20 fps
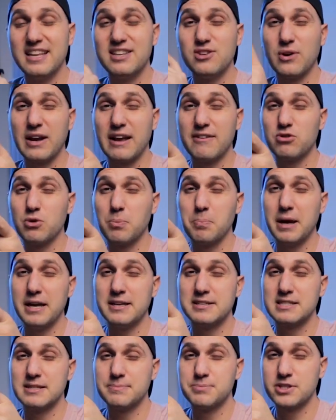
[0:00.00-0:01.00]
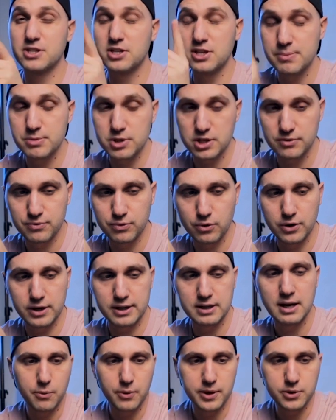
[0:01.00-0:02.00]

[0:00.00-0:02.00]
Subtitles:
and you have to pay a subscription for it.